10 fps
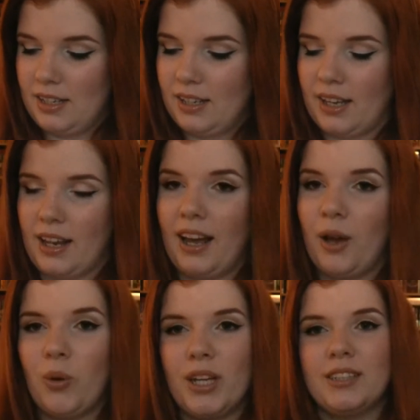And
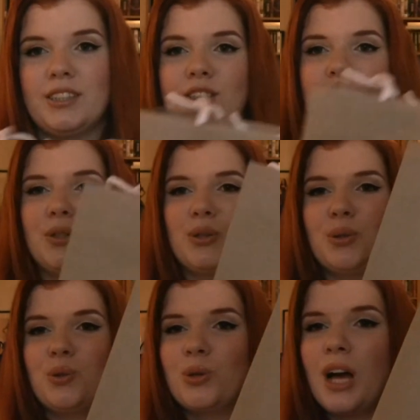I went
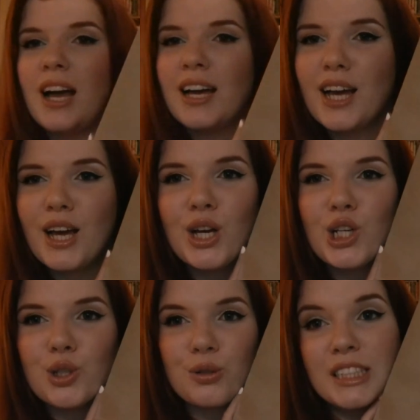to
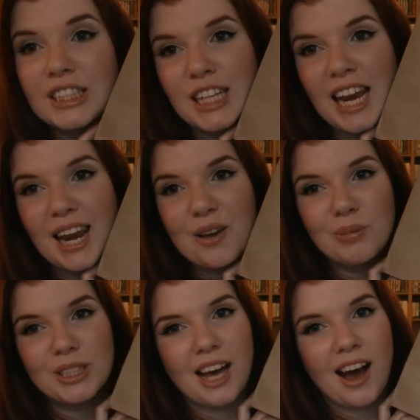Christian
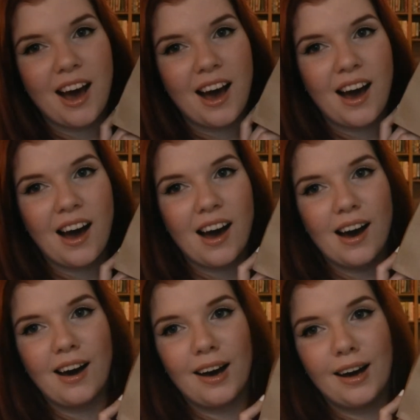
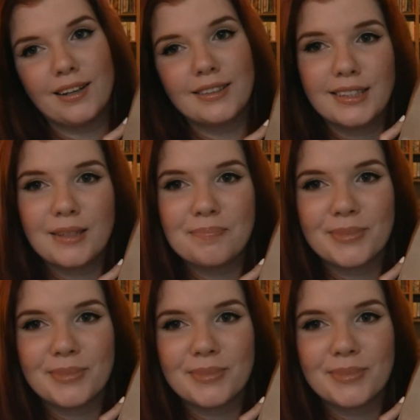Louboutin.